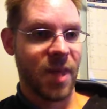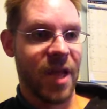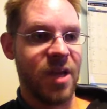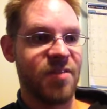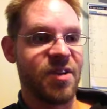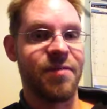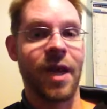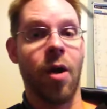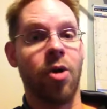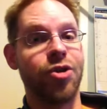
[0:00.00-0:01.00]
And even if
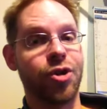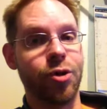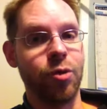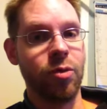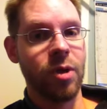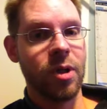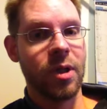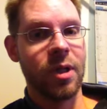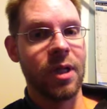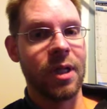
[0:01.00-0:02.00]
they all do,
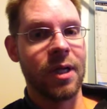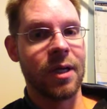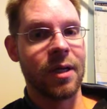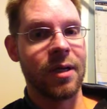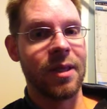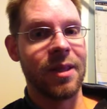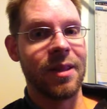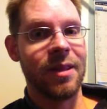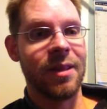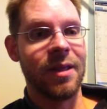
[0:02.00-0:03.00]

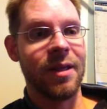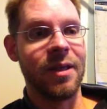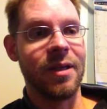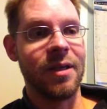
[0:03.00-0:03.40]
the